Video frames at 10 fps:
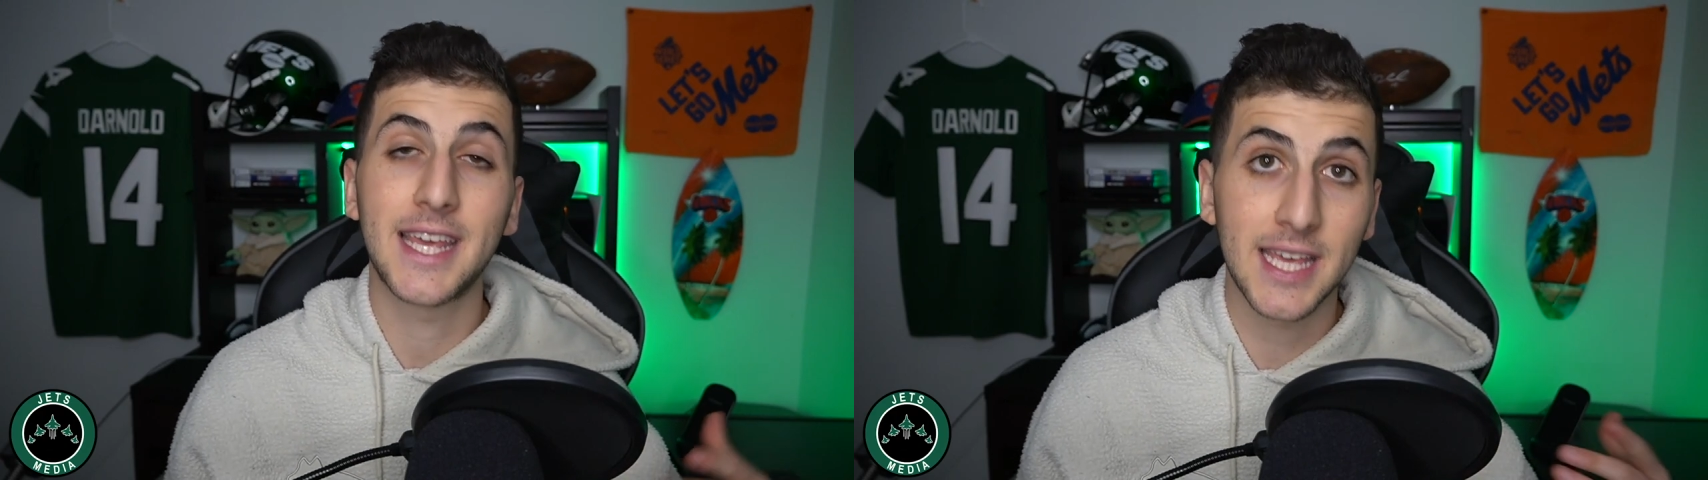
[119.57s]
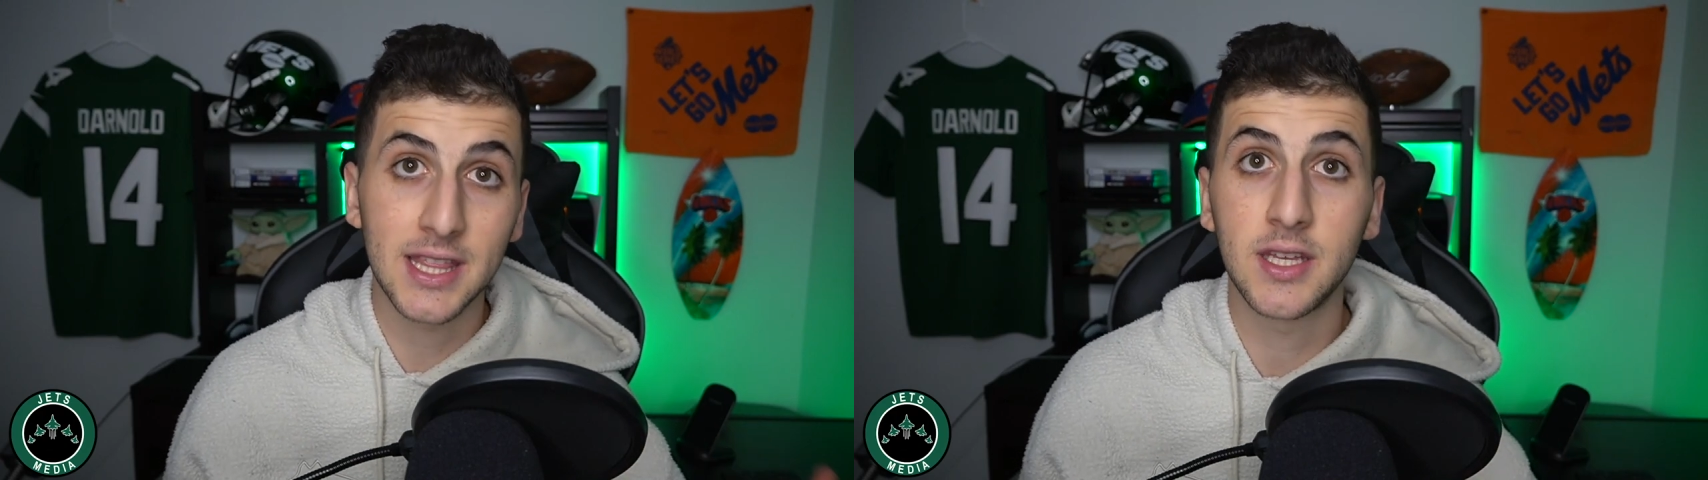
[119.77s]

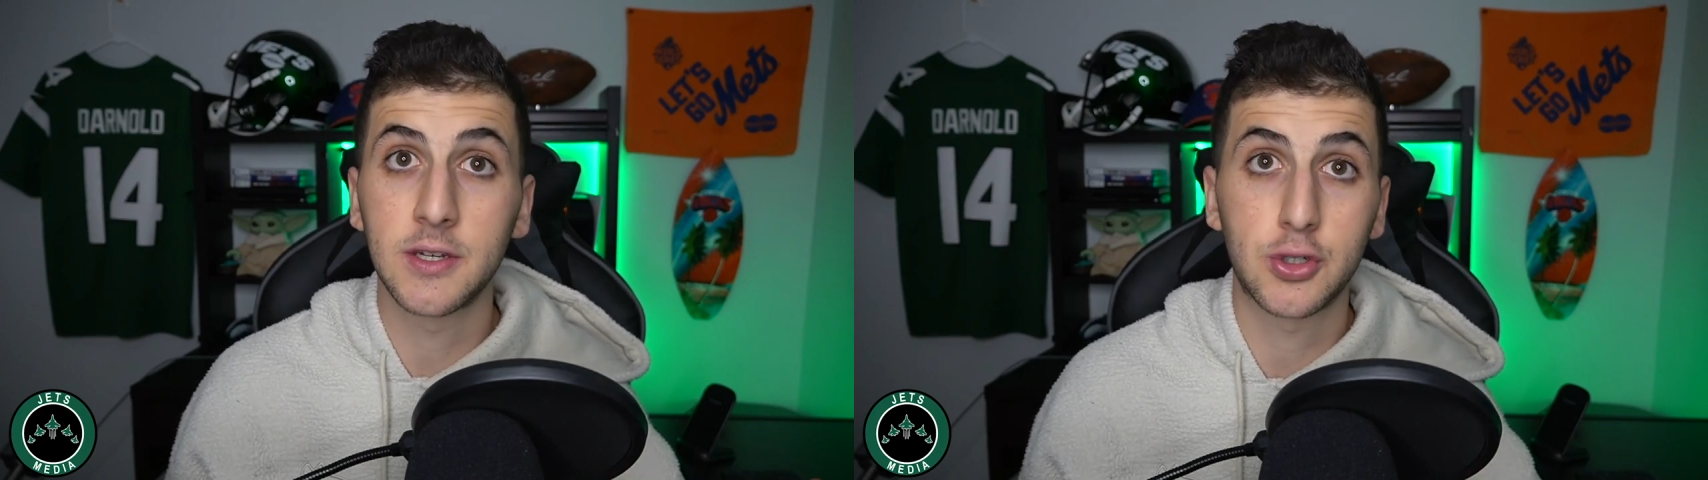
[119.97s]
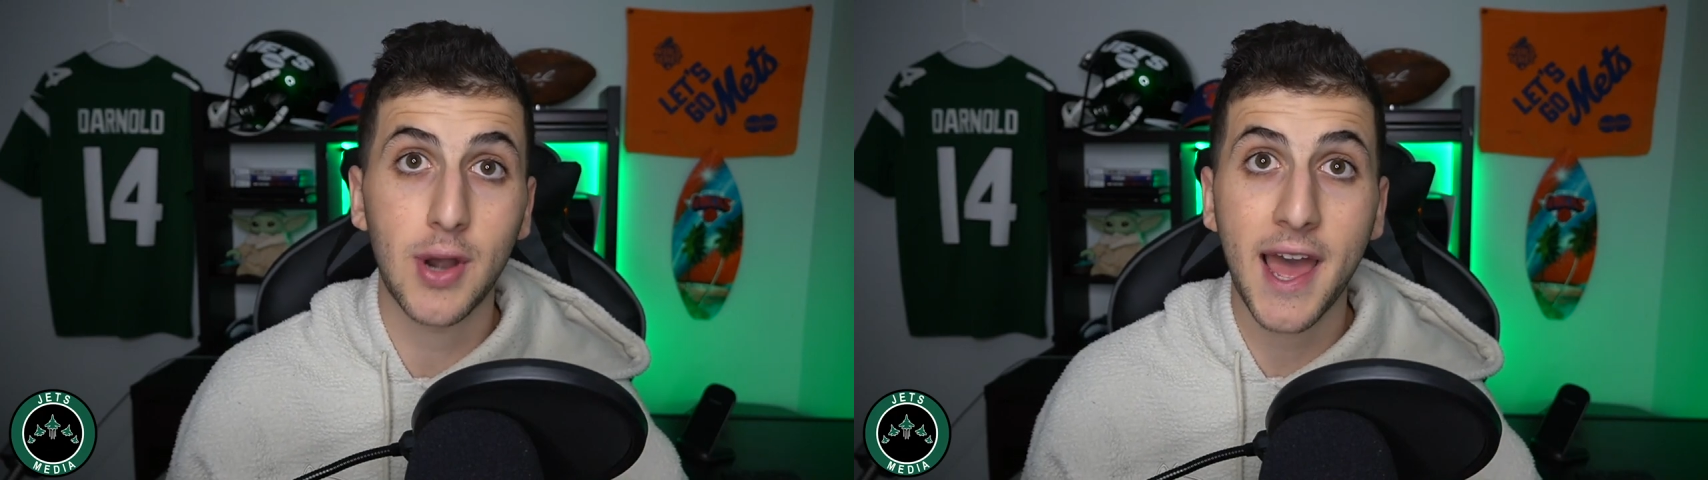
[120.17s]
in
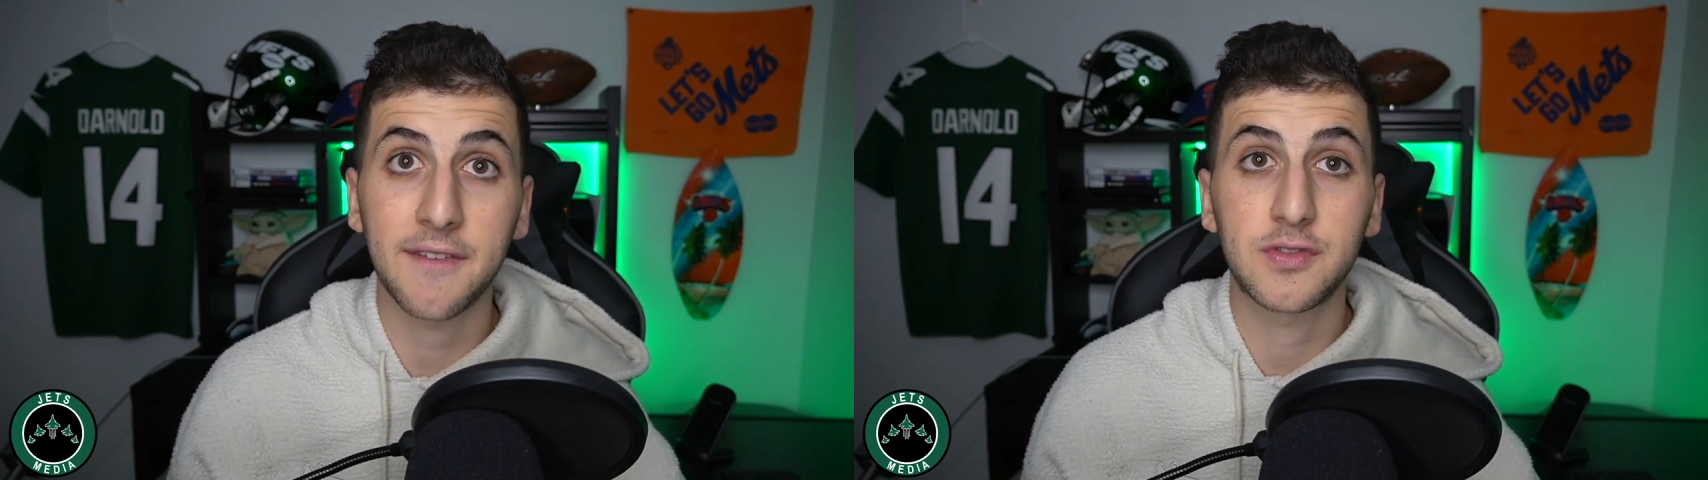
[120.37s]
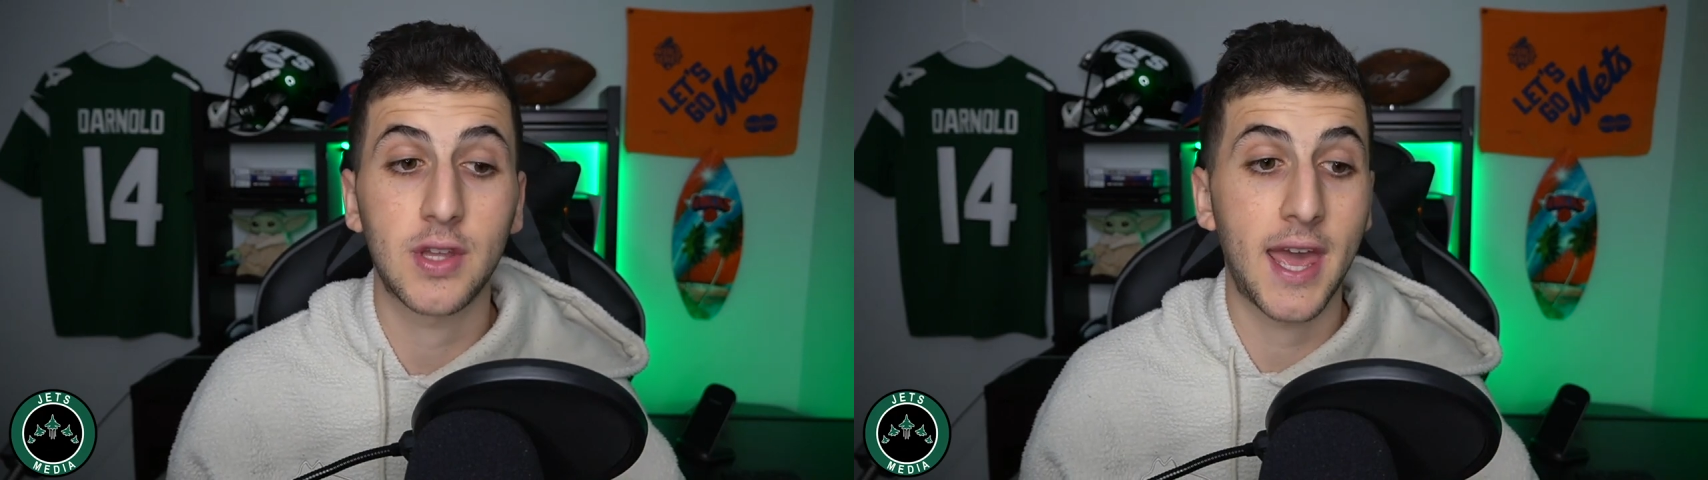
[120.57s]
the
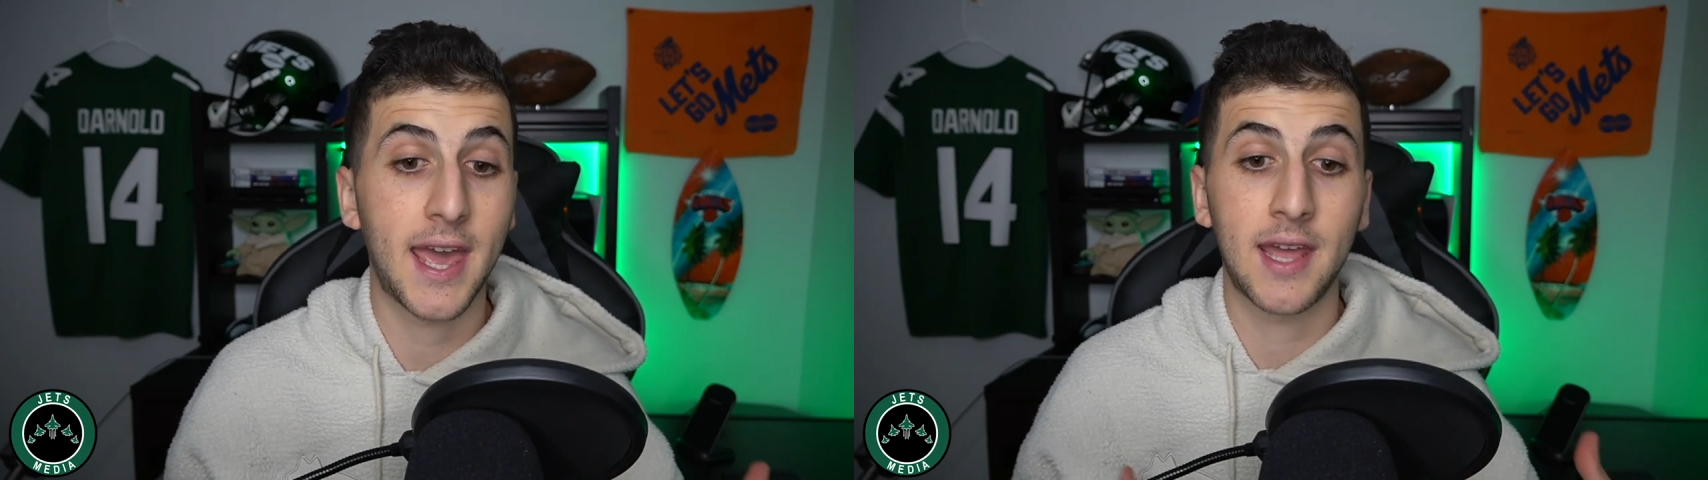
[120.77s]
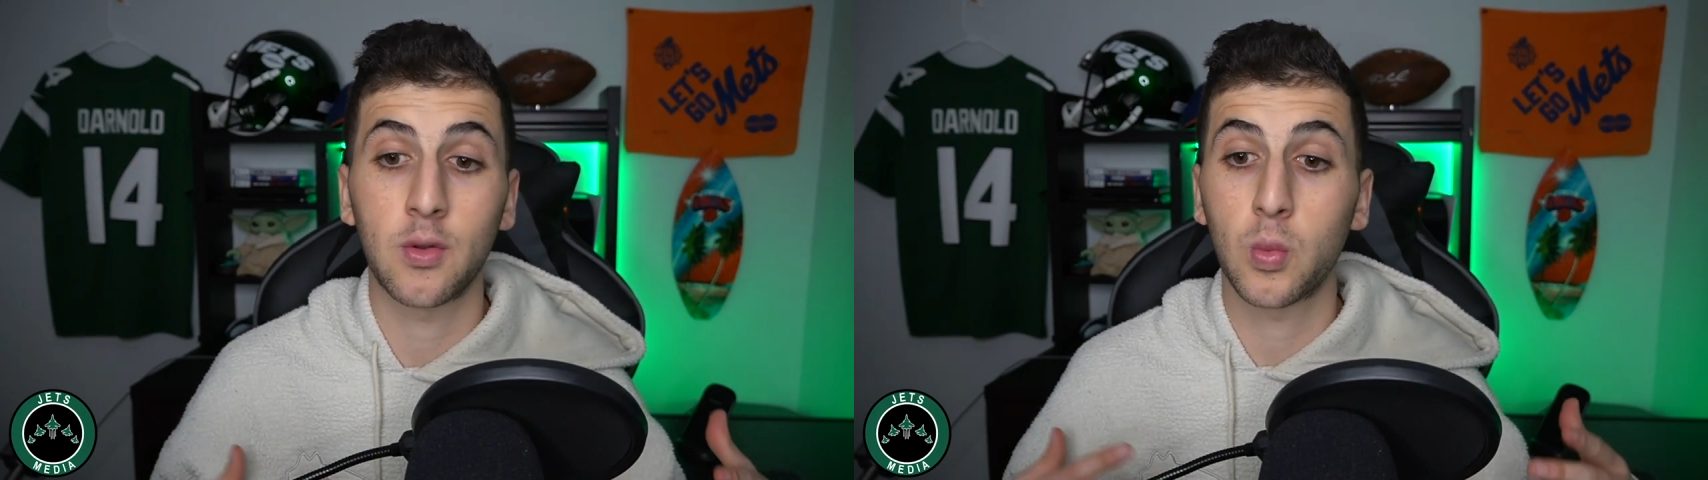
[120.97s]
draft,
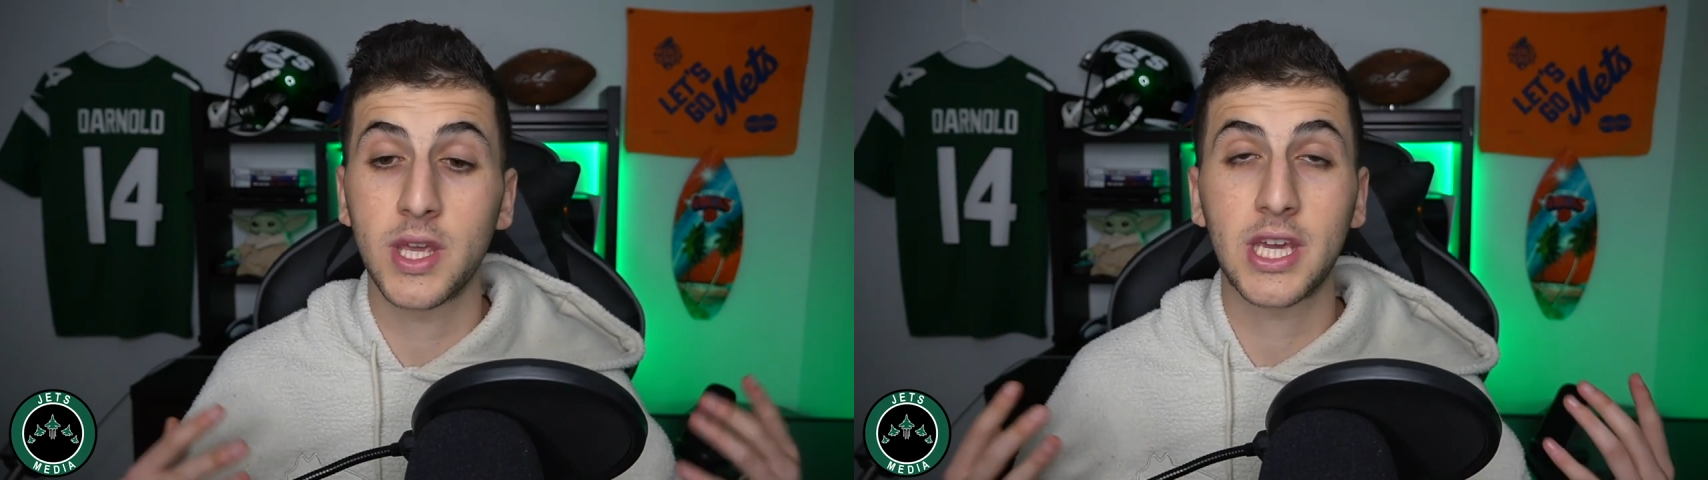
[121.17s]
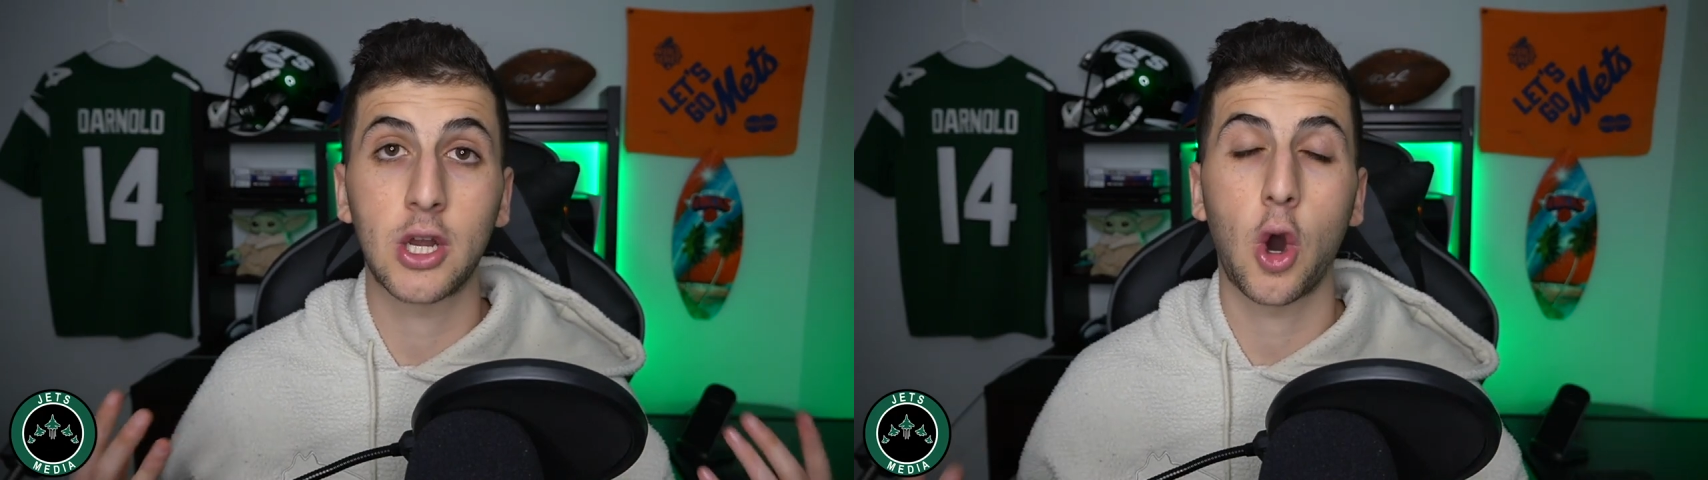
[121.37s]
and we can